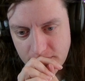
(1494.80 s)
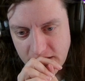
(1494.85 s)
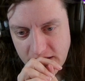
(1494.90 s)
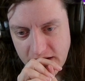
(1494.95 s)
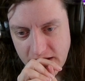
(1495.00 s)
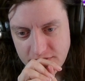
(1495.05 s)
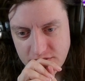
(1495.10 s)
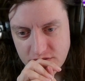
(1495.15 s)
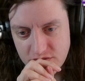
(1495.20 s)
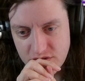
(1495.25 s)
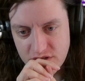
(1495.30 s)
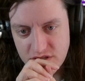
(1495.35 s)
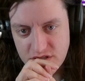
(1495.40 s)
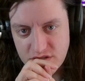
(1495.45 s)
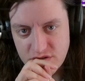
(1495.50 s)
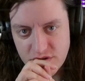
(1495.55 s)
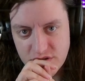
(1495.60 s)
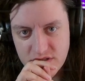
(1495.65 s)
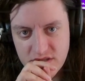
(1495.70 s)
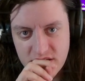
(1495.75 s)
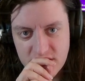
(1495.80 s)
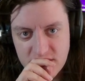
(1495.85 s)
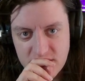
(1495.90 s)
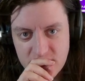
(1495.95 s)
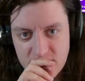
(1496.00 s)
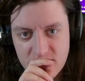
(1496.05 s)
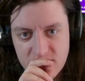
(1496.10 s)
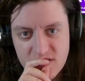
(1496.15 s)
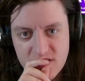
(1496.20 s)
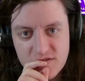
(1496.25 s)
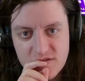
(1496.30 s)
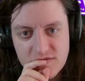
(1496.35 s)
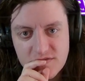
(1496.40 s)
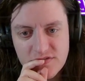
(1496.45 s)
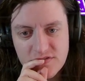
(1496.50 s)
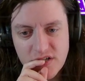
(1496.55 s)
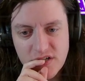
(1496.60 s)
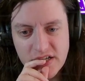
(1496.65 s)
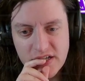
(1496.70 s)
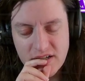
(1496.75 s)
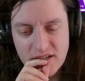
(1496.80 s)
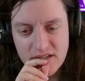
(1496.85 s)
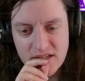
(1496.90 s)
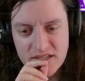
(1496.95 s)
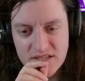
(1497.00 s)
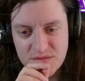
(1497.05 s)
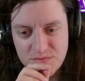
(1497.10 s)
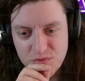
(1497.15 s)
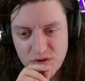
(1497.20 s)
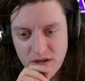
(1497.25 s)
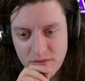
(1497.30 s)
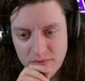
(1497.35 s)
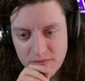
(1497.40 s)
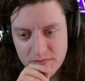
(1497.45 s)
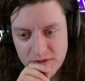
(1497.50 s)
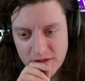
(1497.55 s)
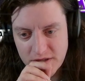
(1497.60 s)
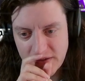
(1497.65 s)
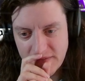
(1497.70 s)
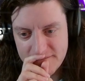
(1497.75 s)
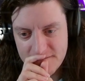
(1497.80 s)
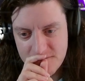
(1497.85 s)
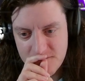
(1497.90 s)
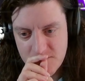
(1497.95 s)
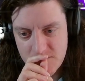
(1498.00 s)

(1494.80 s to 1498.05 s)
I'd have to resource these two for a cause, probably.